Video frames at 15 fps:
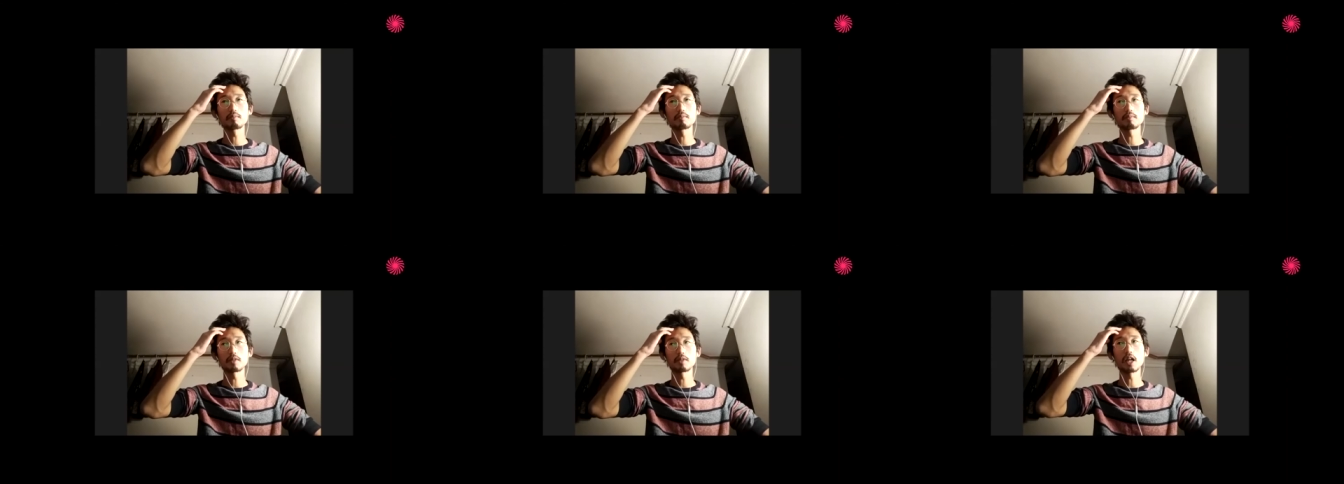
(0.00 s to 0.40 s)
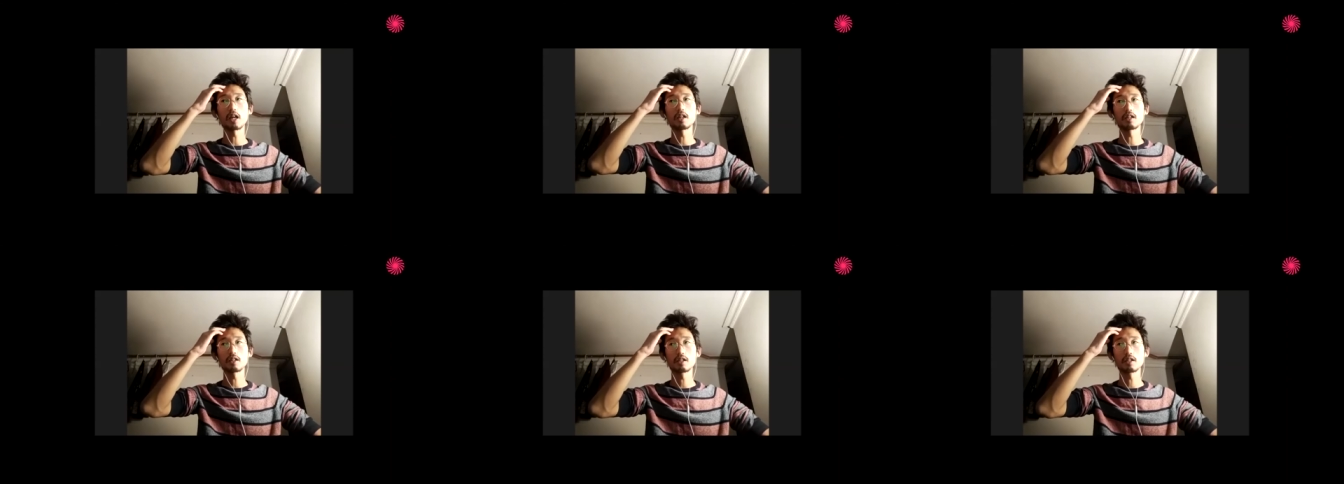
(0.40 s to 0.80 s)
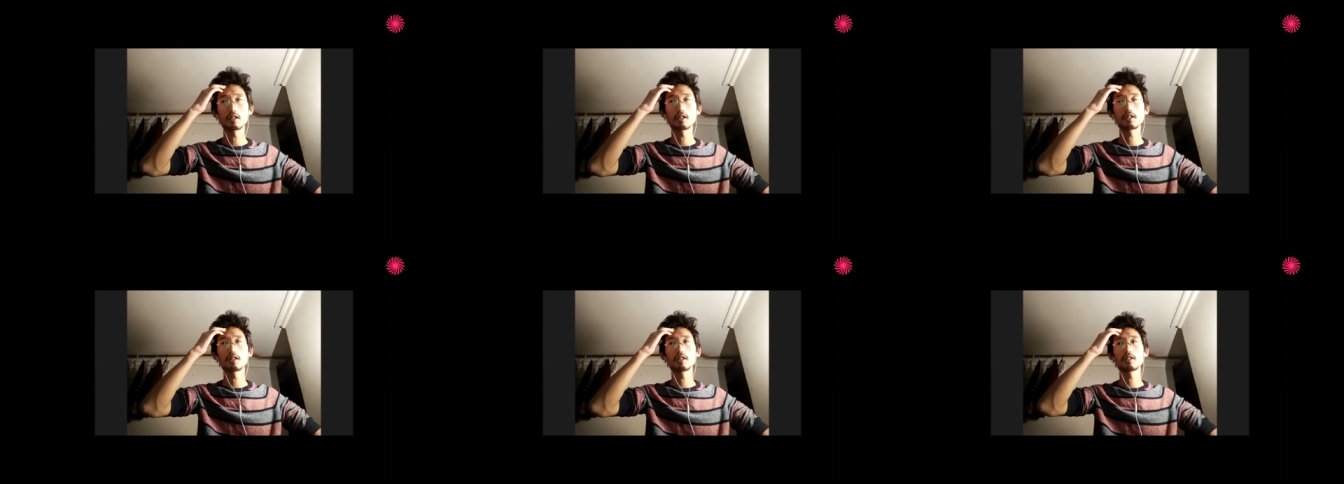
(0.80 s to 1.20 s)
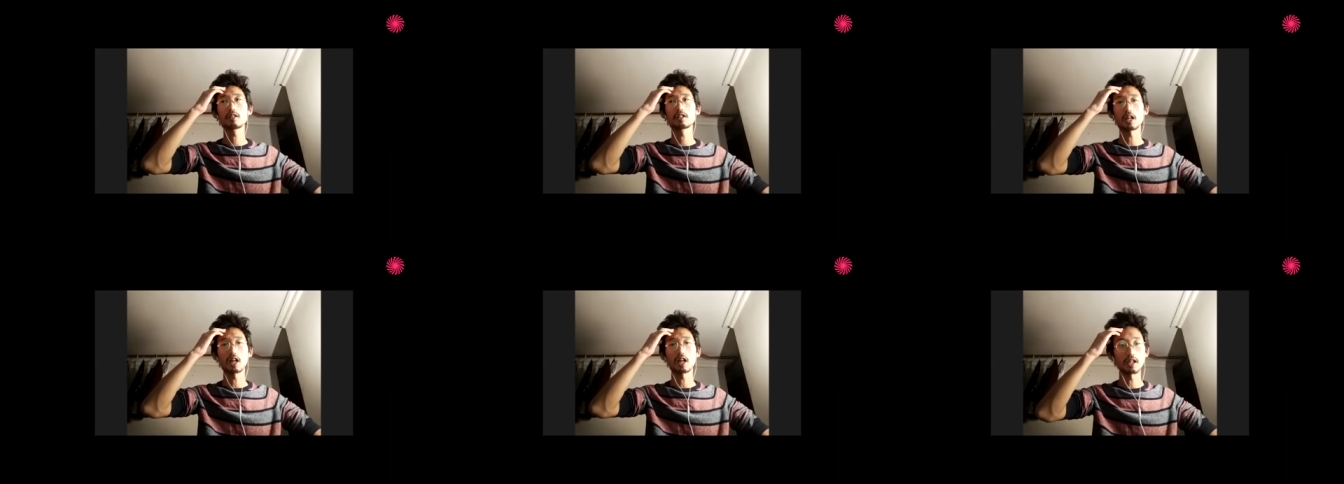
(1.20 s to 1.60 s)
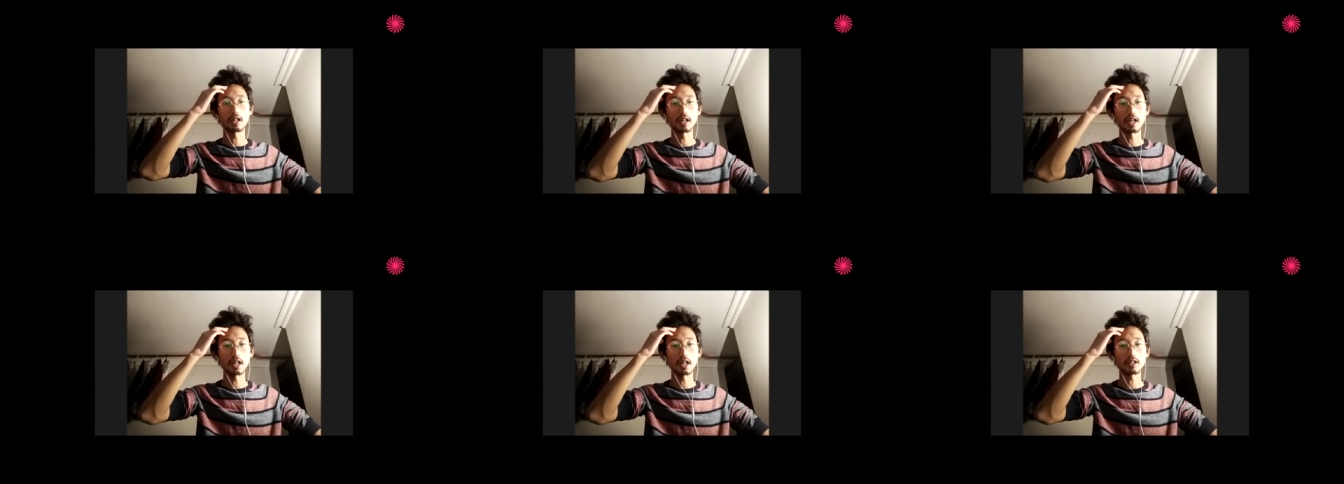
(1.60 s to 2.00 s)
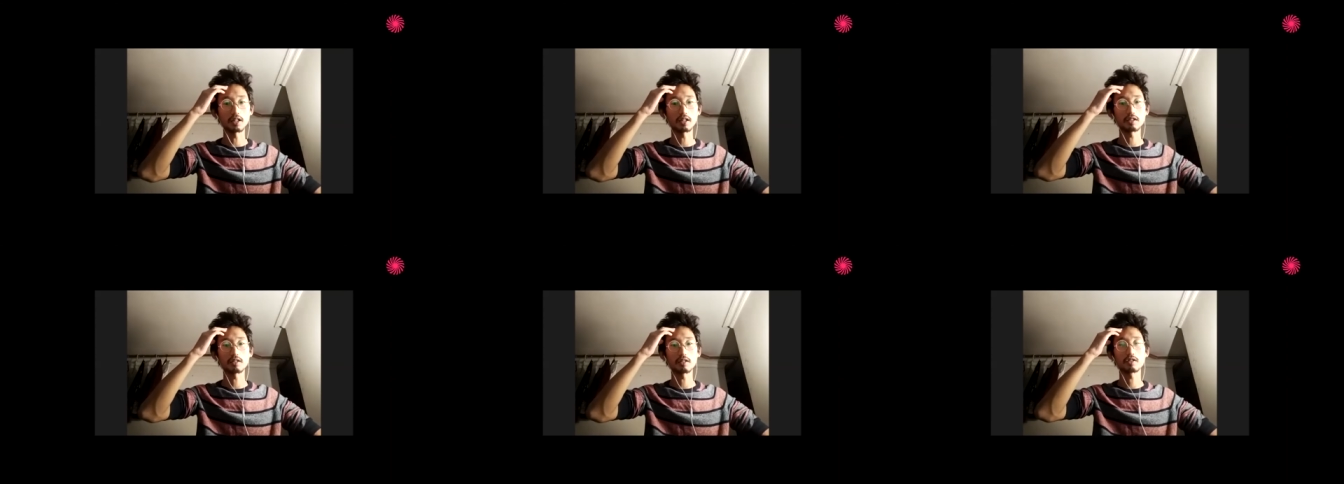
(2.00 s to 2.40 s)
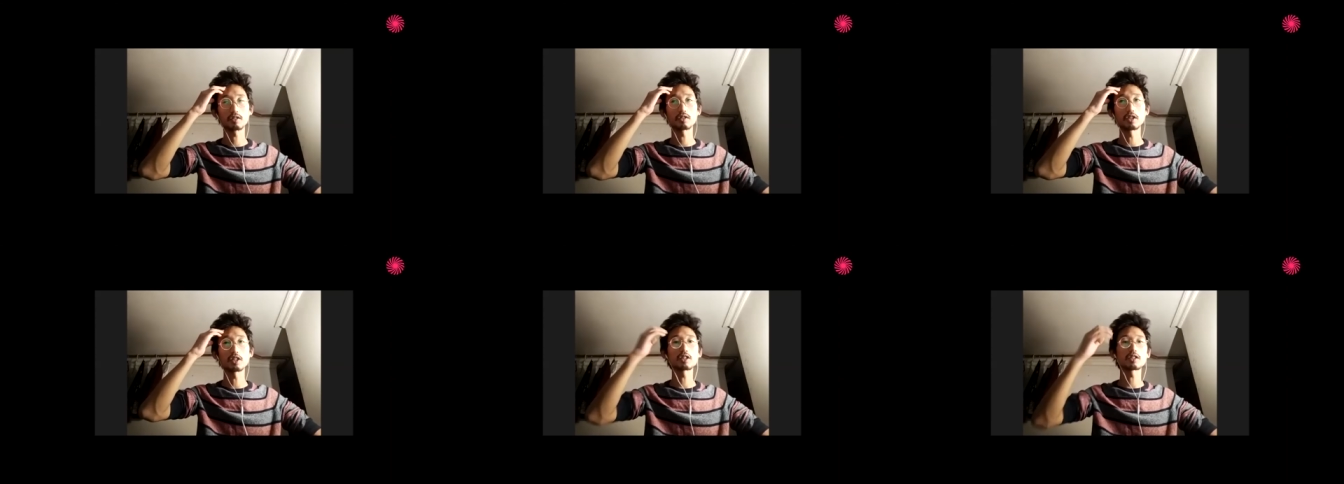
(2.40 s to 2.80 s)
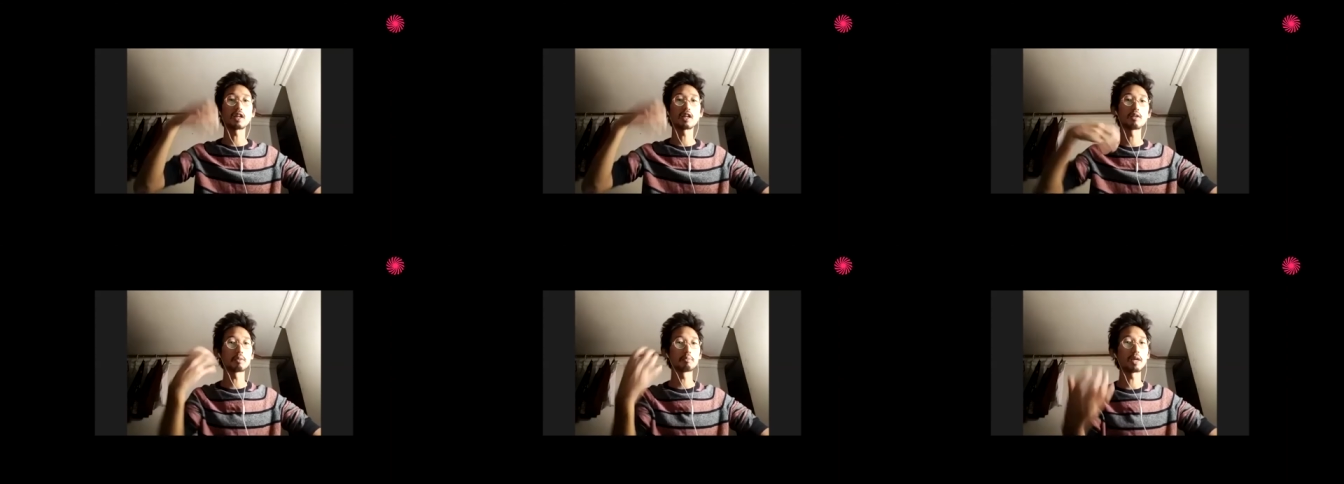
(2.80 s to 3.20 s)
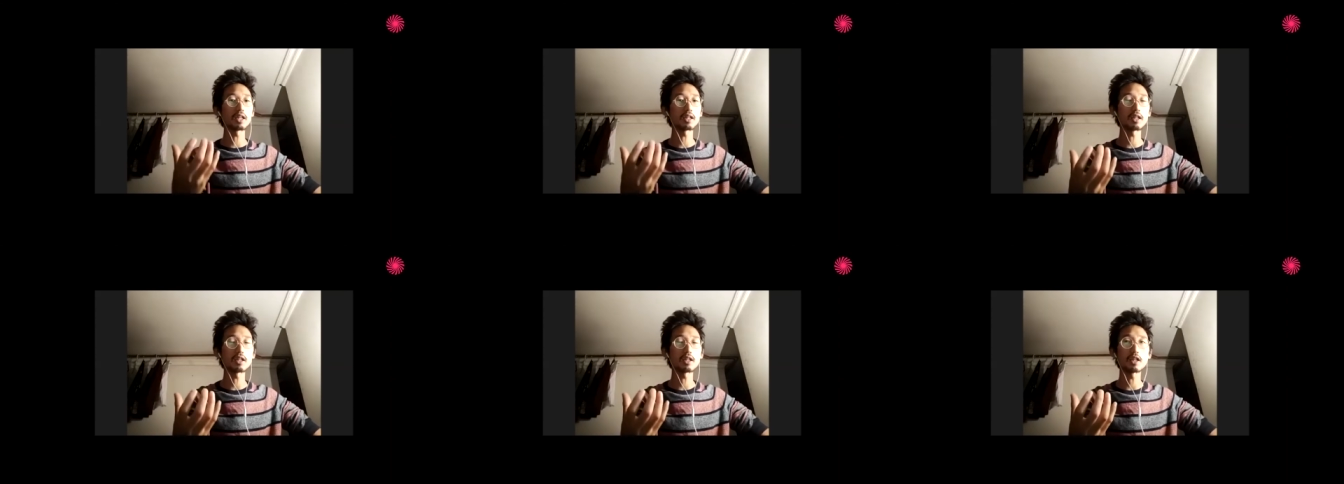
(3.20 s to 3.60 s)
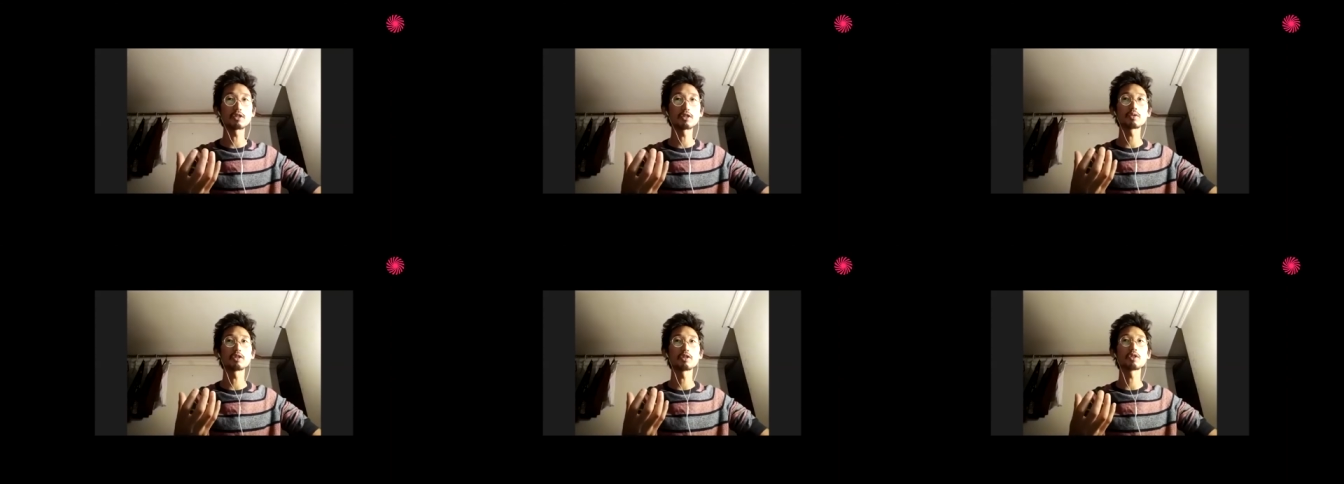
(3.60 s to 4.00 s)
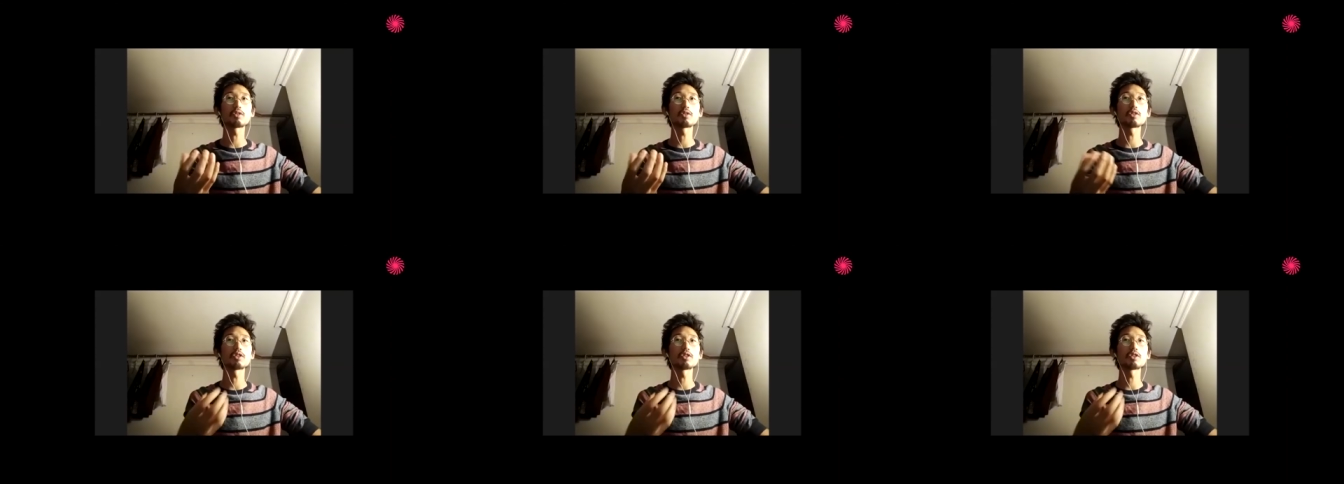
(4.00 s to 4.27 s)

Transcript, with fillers: yeah, shy. I think this kind of a making into a joke is